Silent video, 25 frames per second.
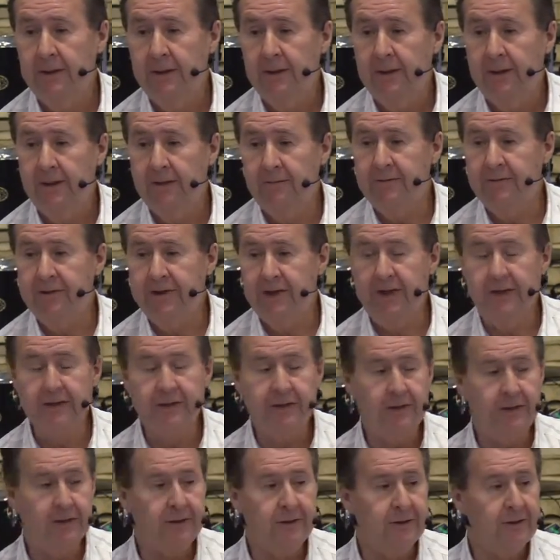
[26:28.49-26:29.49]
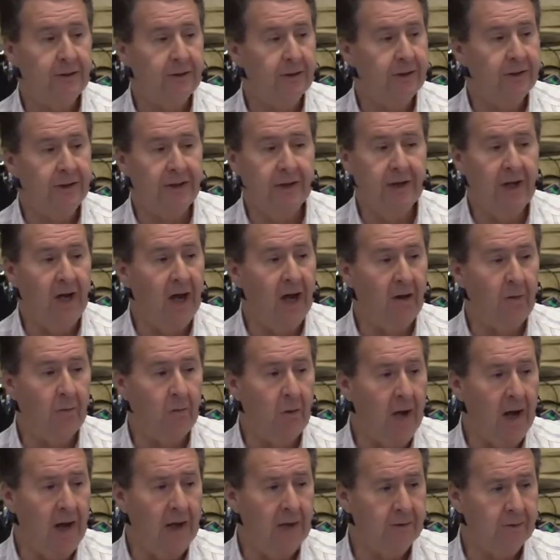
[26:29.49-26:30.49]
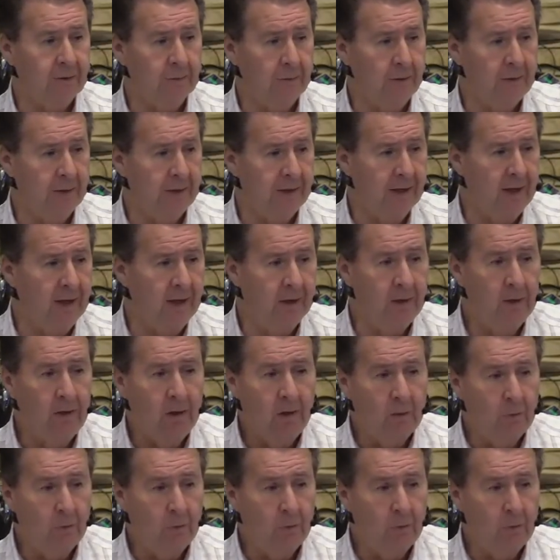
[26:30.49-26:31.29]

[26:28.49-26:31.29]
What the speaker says: If Jesus did not rise from the dead,